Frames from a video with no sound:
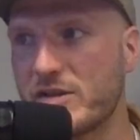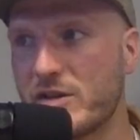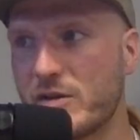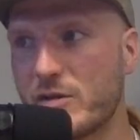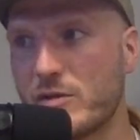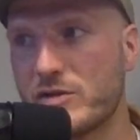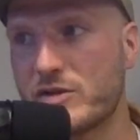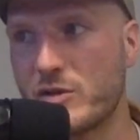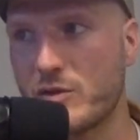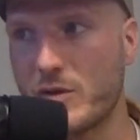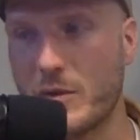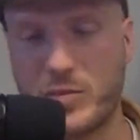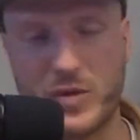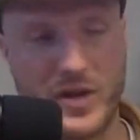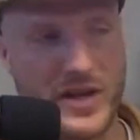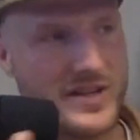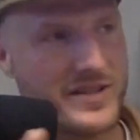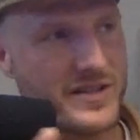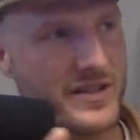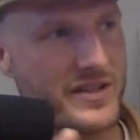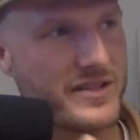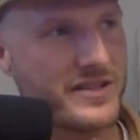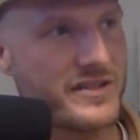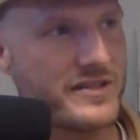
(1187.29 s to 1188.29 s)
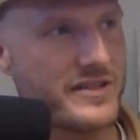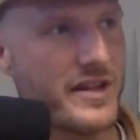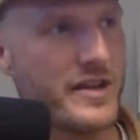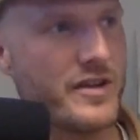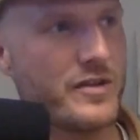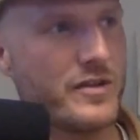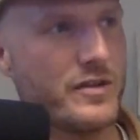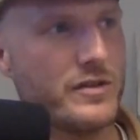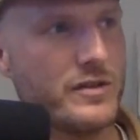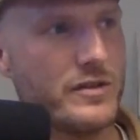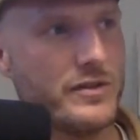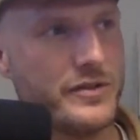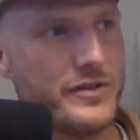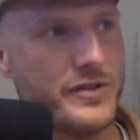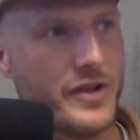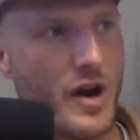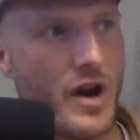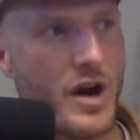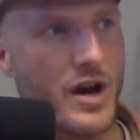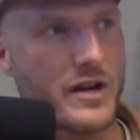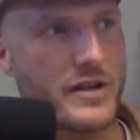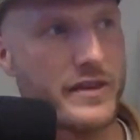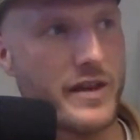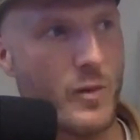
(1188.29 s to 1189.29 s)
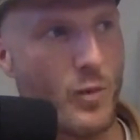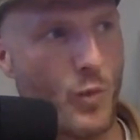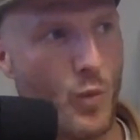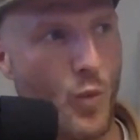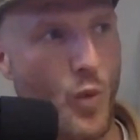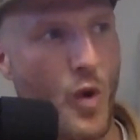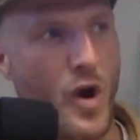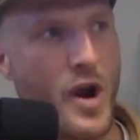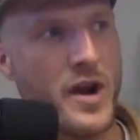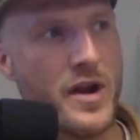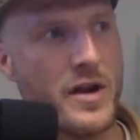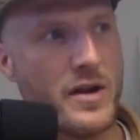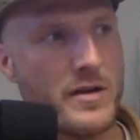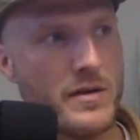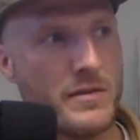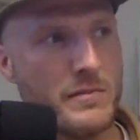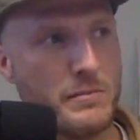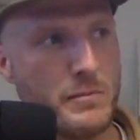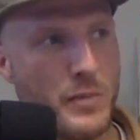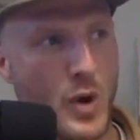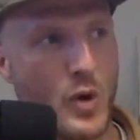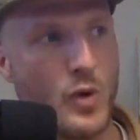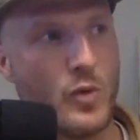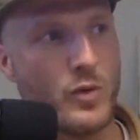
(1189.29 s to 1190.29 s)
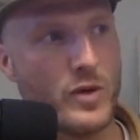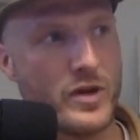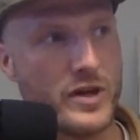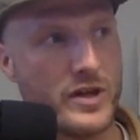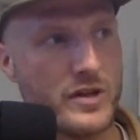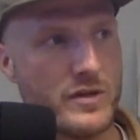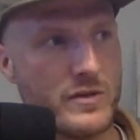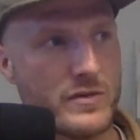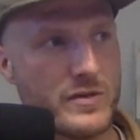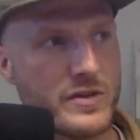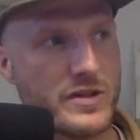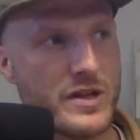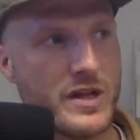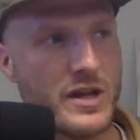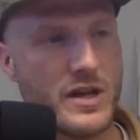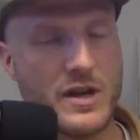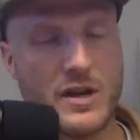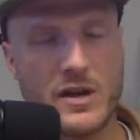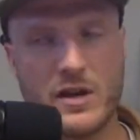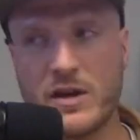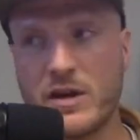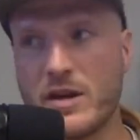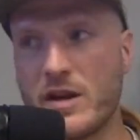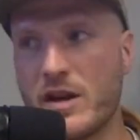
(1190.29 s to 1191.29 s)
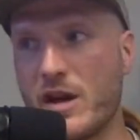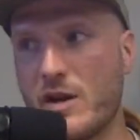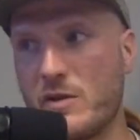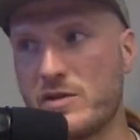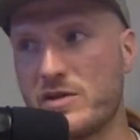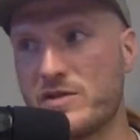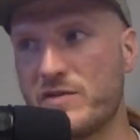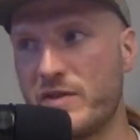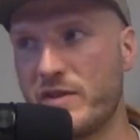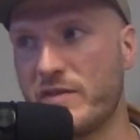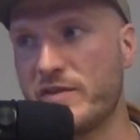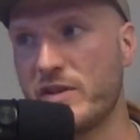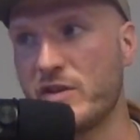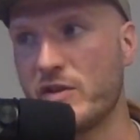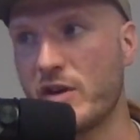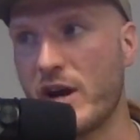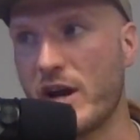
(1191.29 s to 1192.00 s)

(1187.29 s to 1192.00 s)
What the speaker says: to replace a single dock that one boat would use, it was 50 grand.